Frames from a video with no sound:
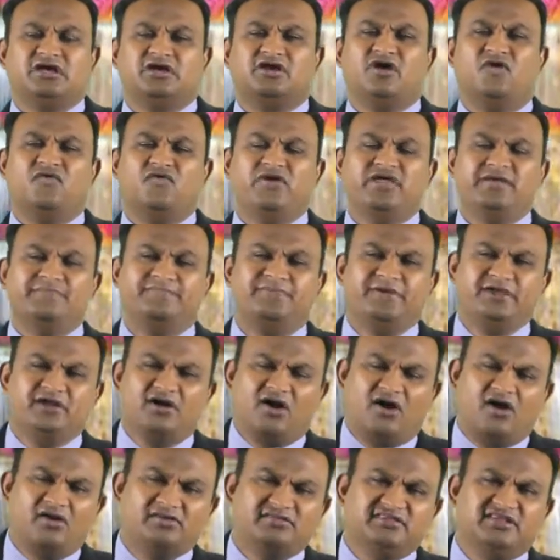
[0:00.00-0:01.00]
Going
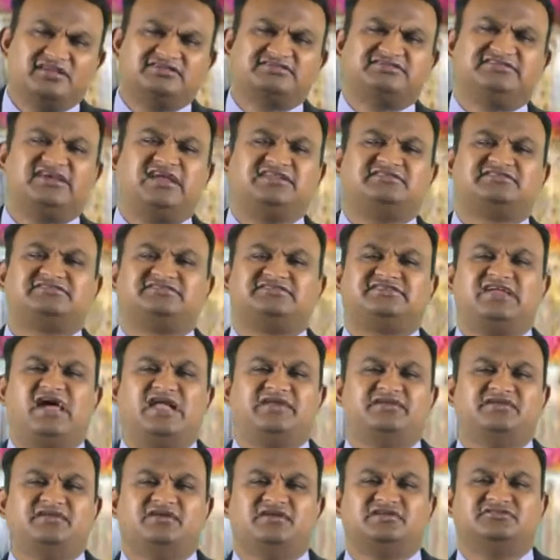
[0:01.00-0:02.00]
beyond the set
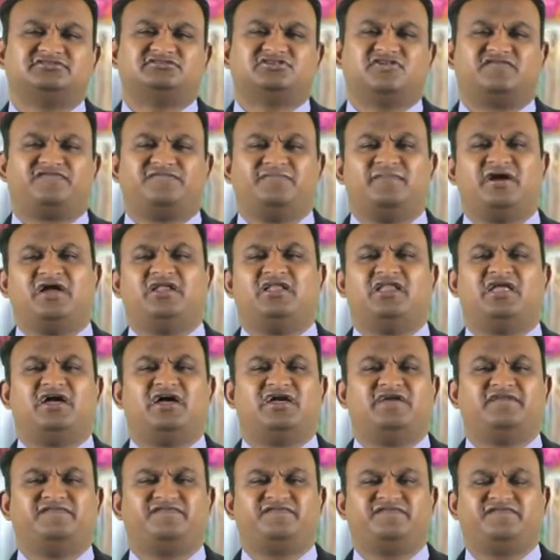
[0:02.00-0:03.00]
standards of my
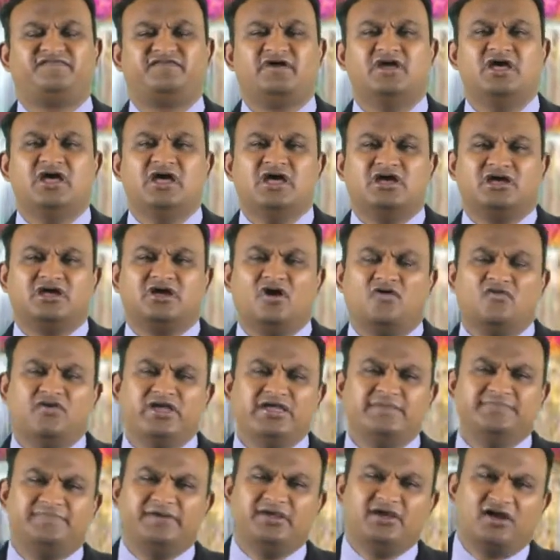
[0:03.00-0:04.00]
life.
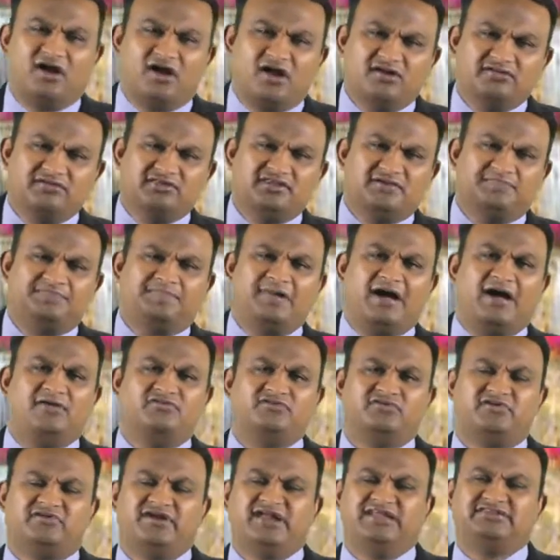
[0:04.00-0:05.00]
Going beyond the
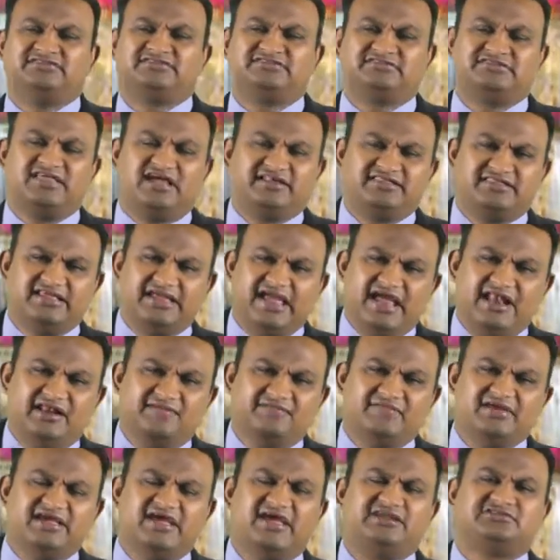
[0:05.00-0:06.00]
boundaries that the
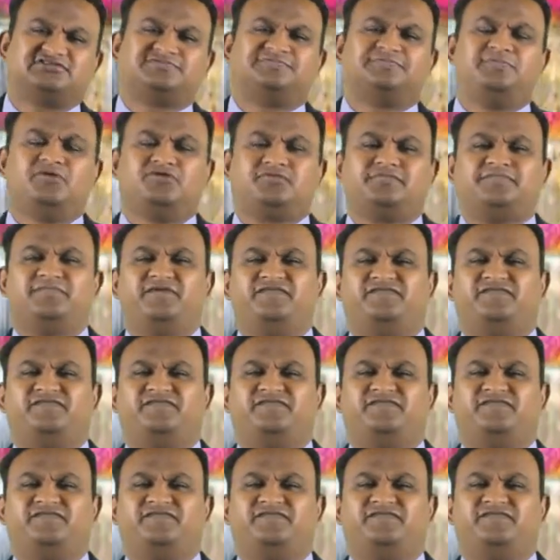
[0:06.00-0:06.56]
enemy has put